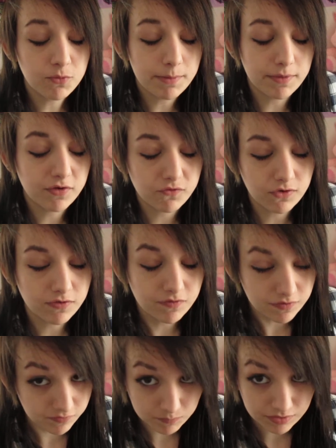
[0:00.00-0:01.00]
My best friend's a
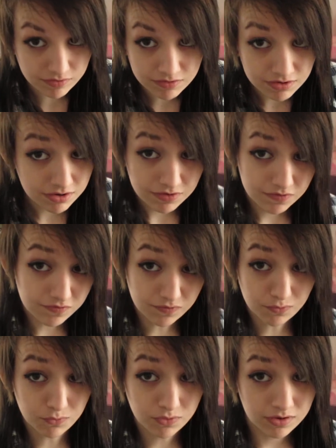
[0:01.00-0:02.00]
lesbian,
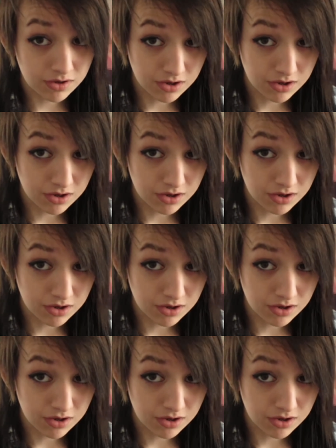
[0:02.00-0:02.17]
so